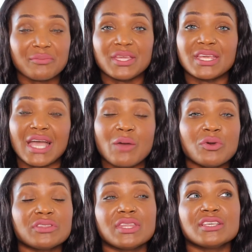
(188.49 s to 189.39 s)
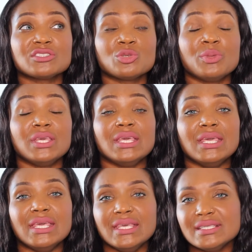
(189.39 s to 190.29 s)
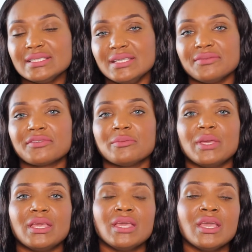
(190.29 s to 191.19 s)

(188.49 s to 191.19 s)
meaning I want things to be easy for me.